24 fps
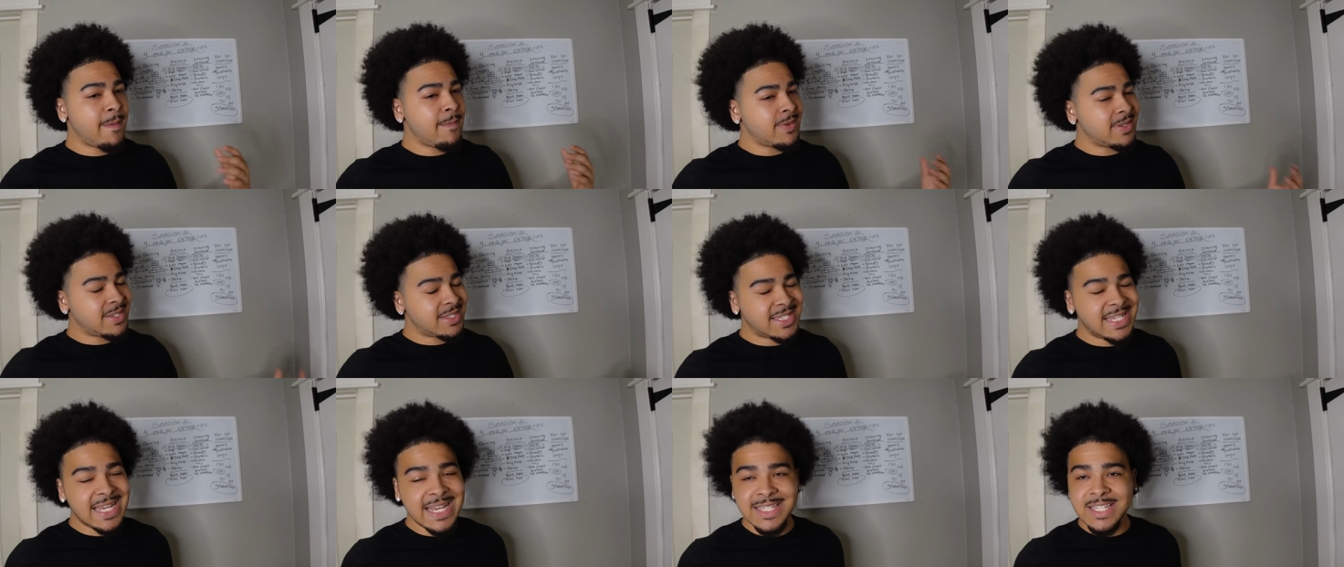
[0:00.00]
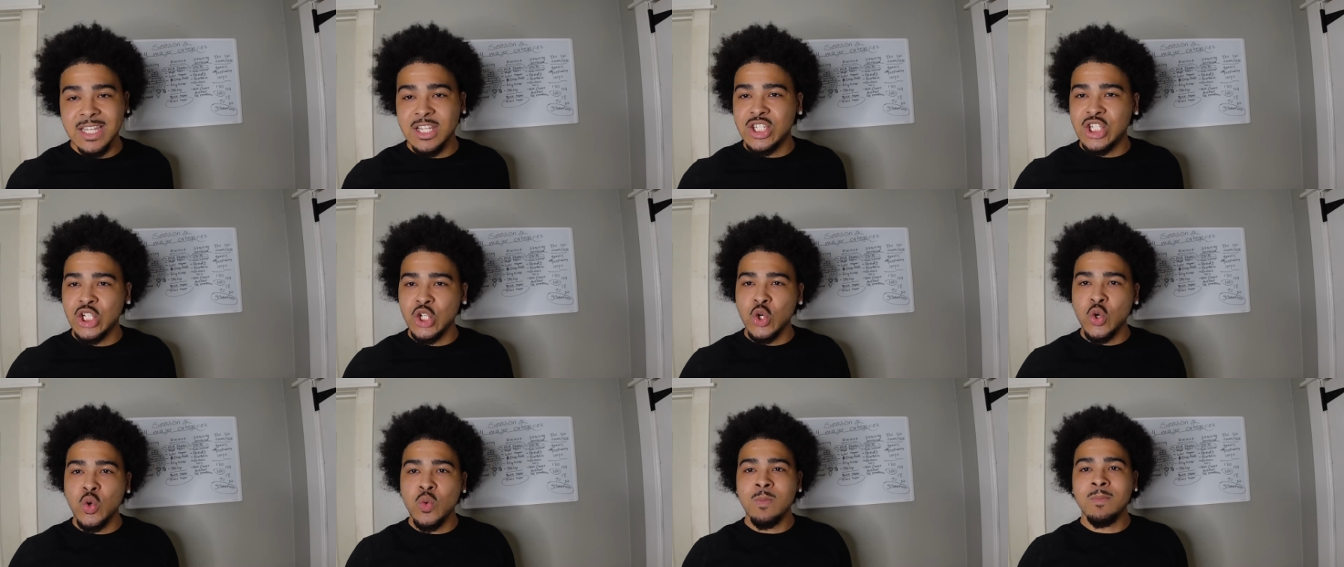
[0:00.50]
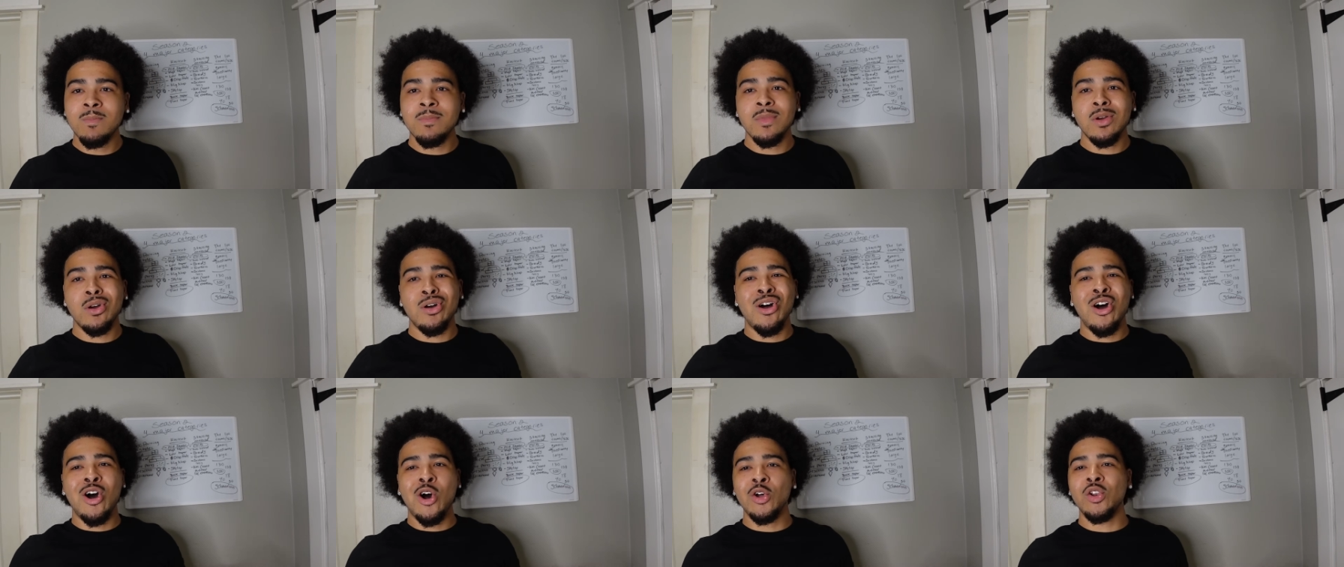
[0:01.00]
Season 2
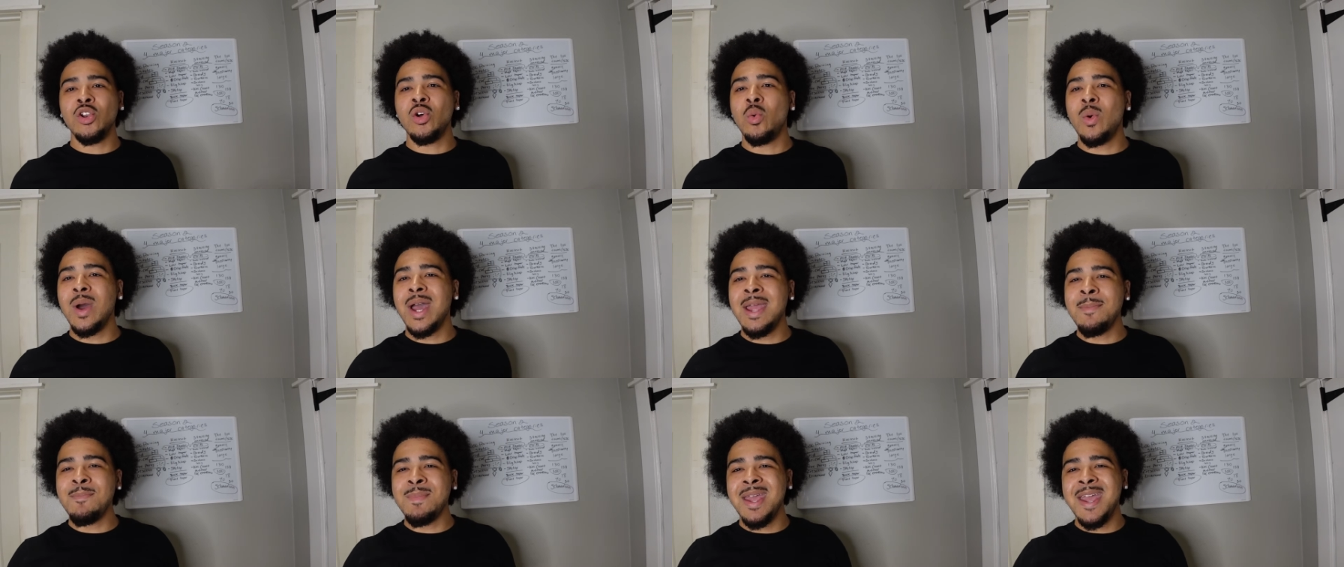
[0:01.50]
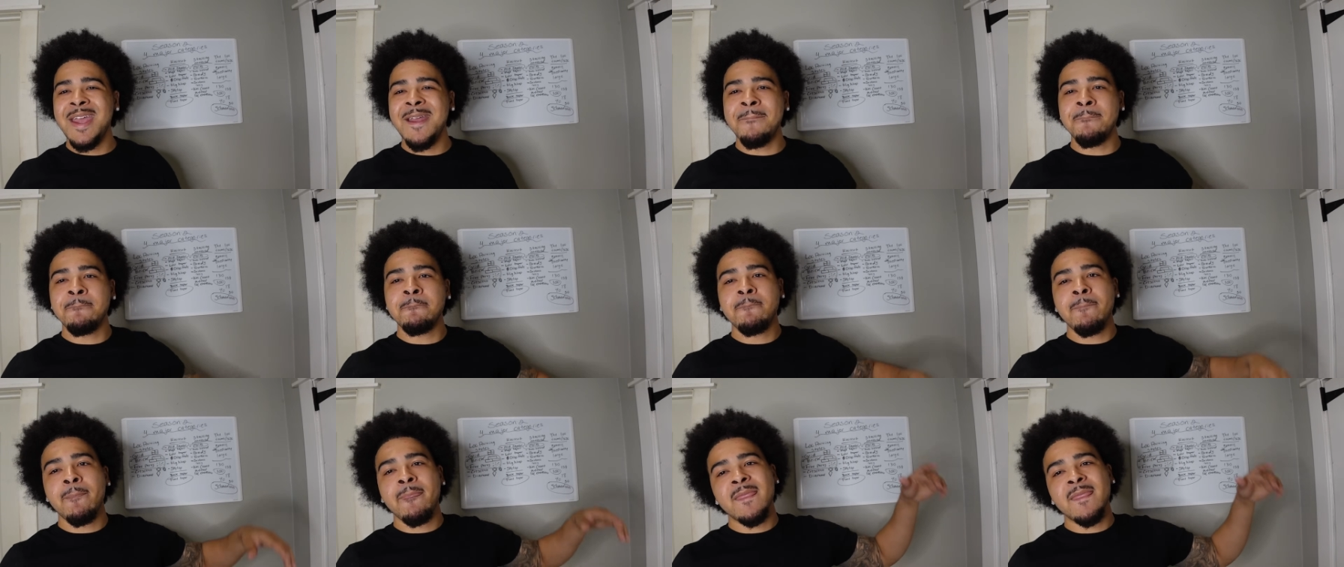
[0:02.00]
on the way, man.